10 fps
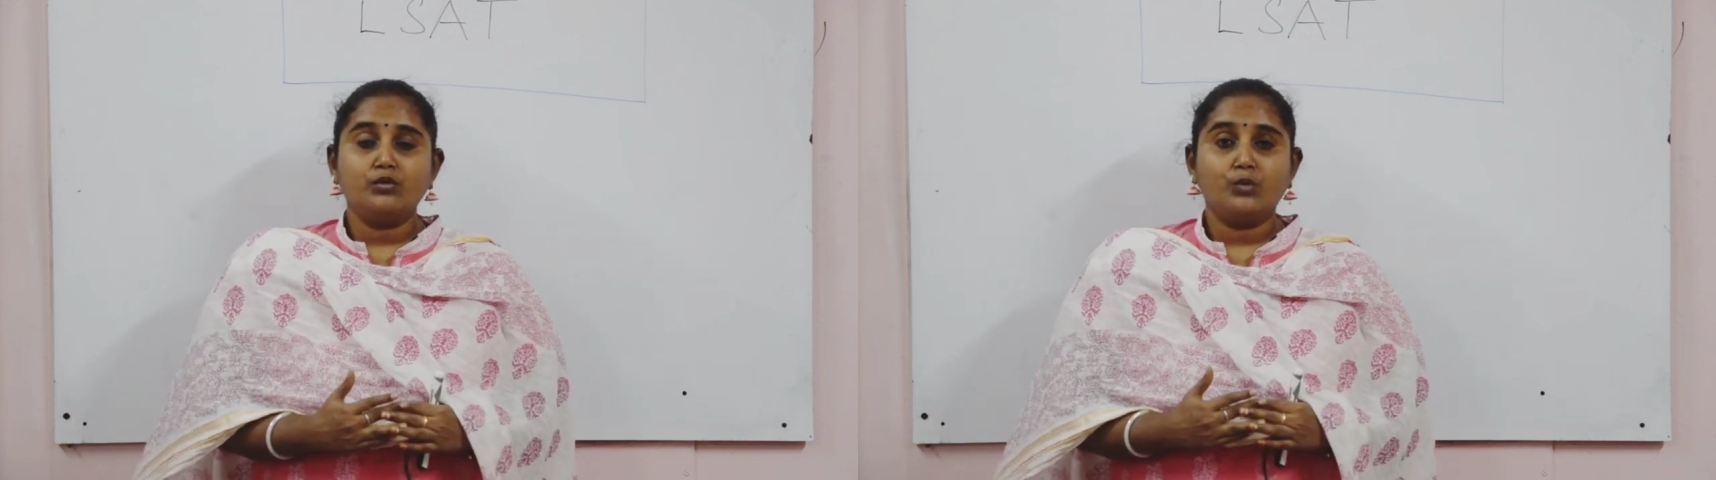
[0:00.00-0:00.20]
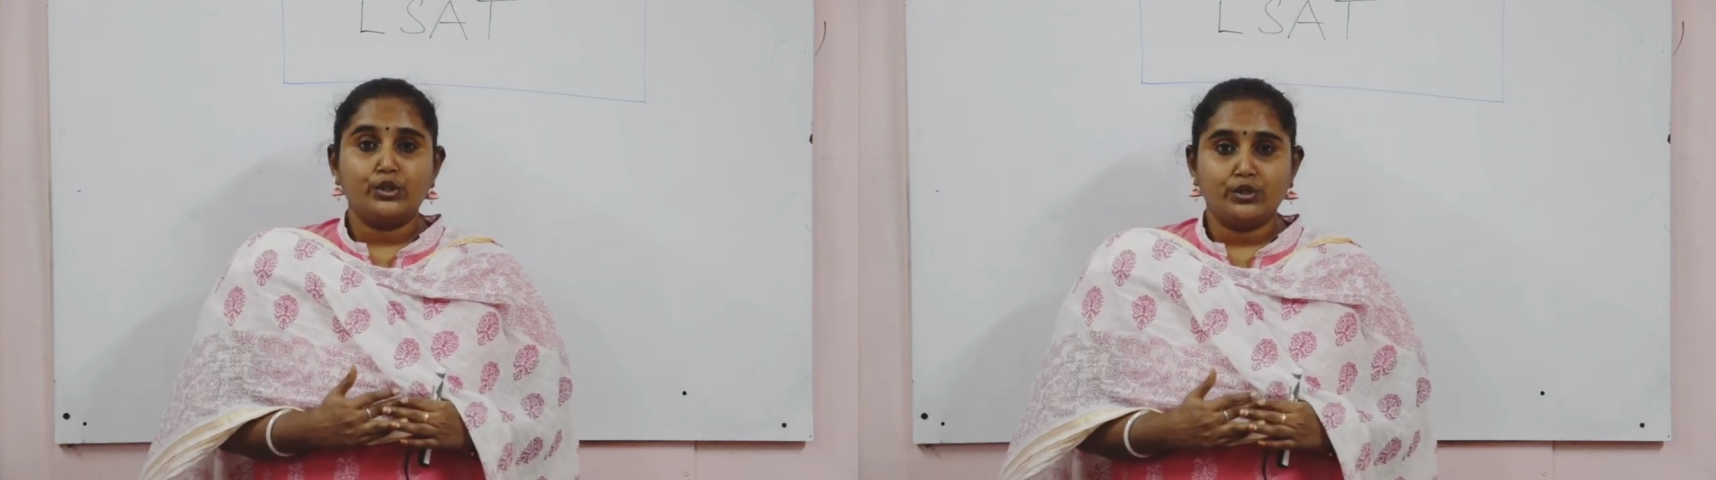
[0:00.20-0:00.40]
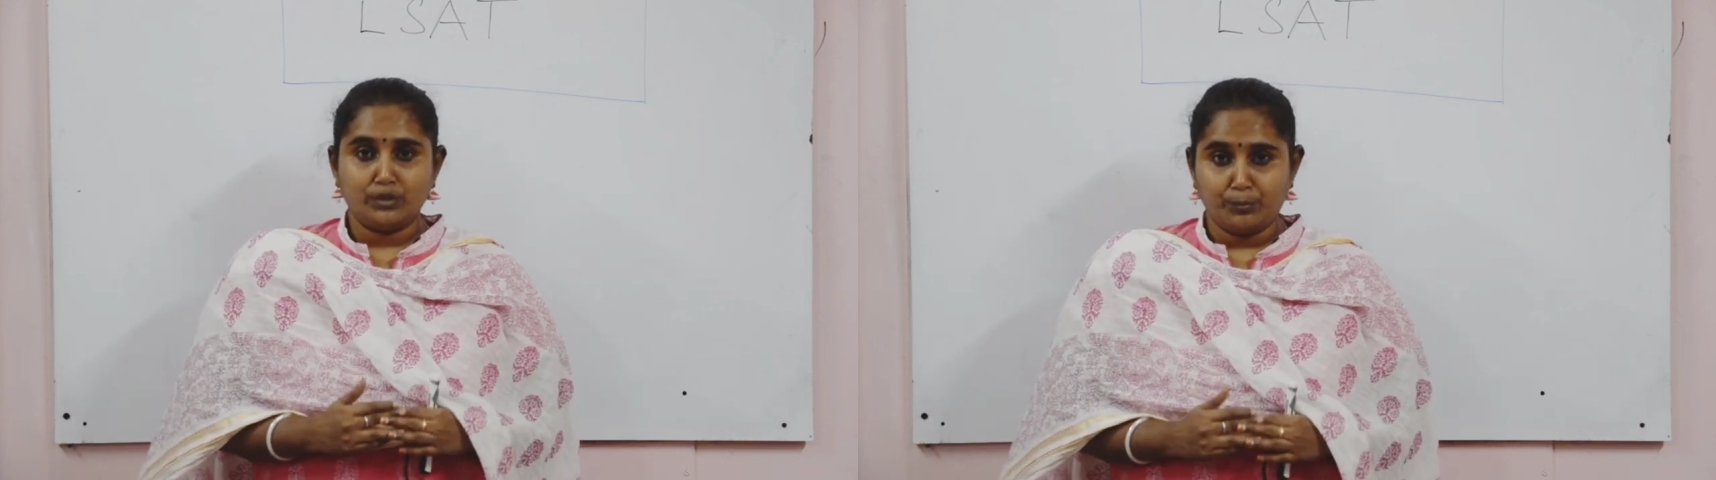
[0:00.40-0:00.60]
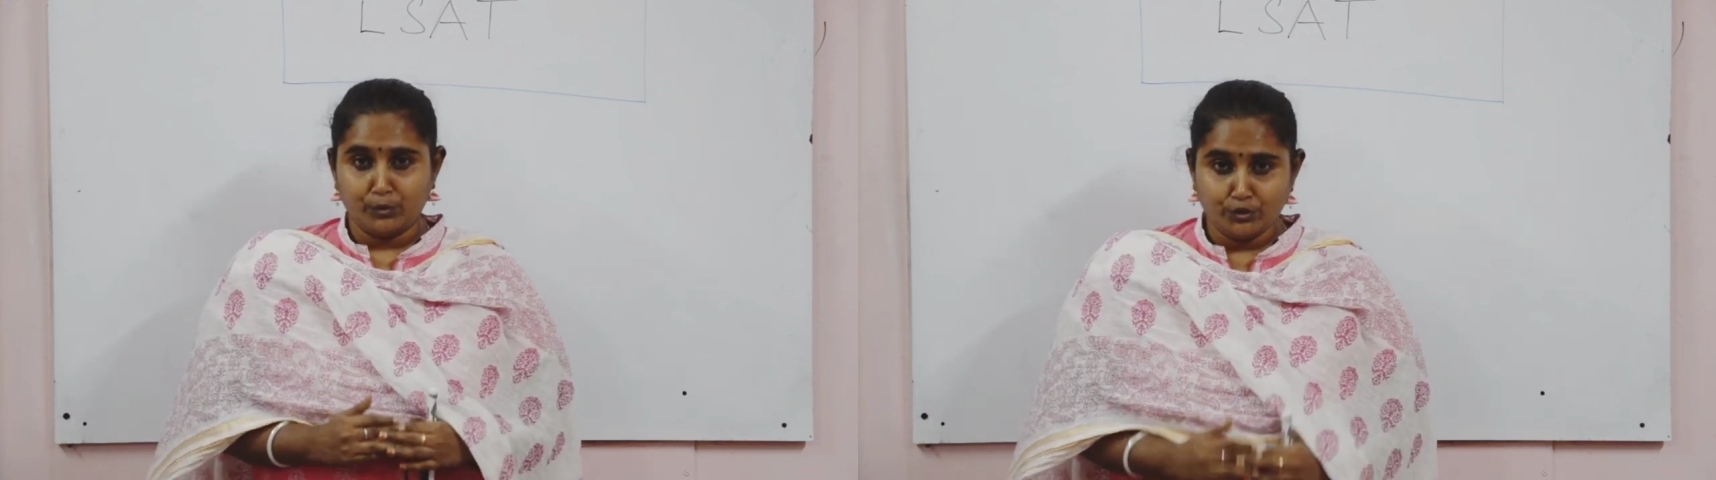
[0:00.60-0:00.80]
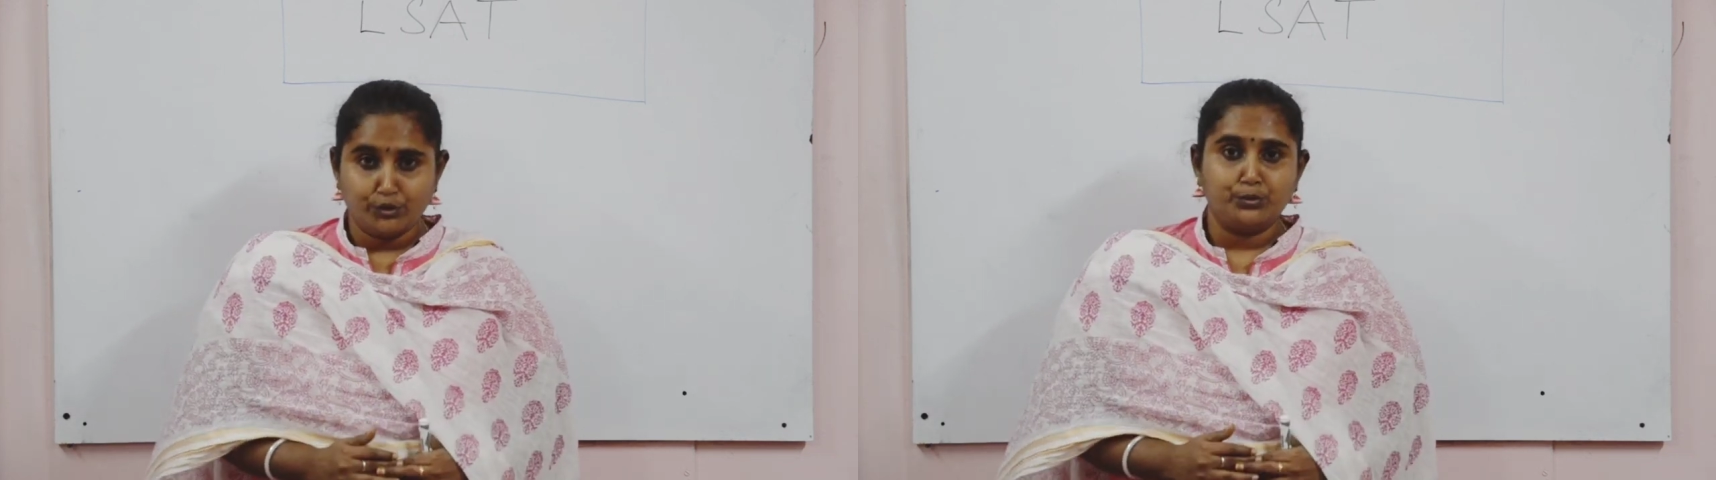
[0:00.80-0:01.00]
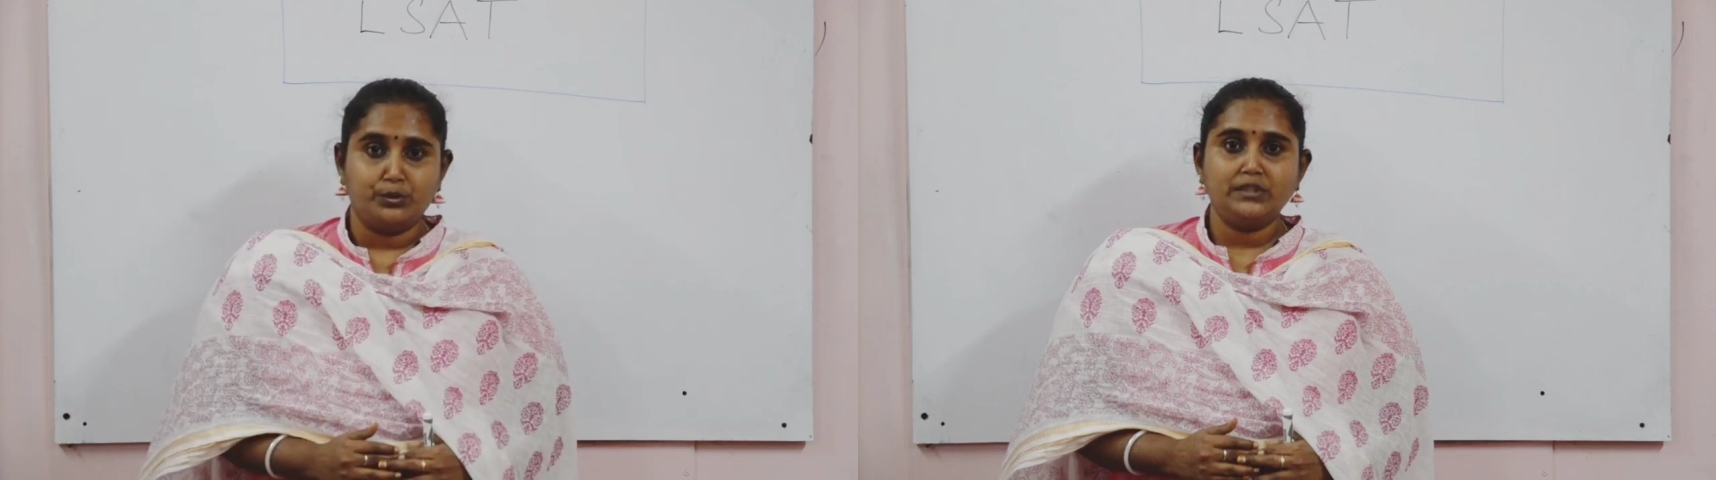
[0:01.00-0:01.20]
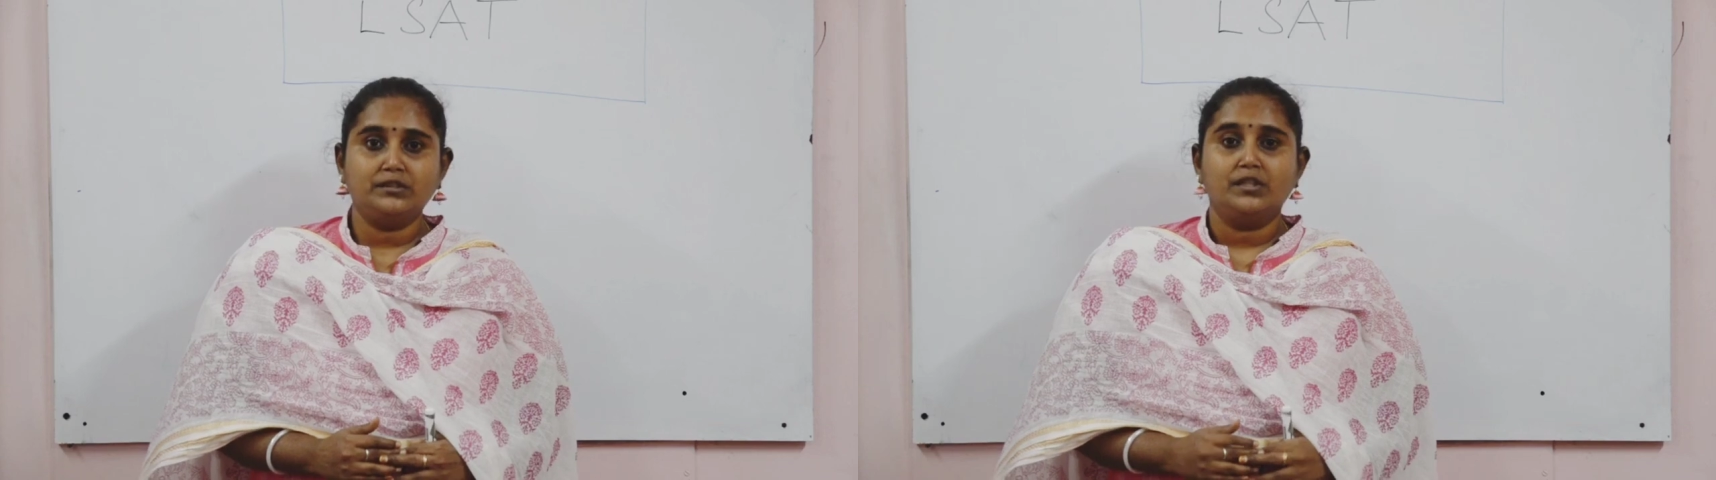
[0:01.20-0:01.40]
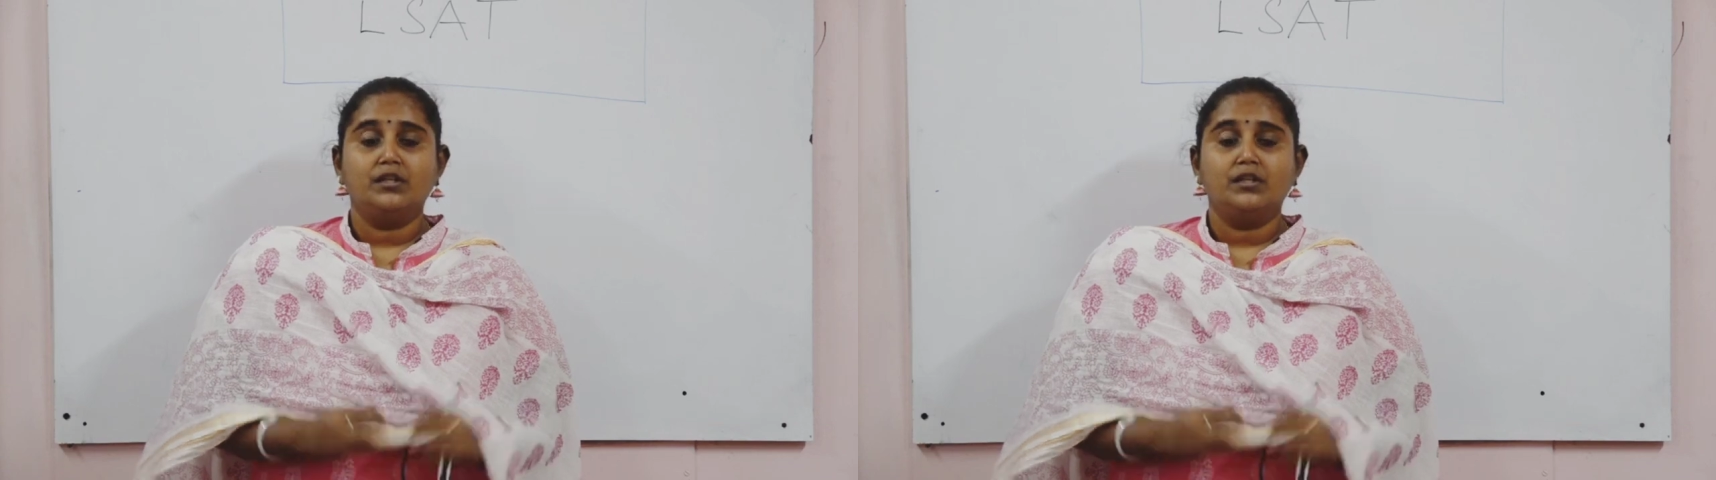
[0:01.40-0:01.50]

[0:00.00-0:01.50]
what you are supposed to do is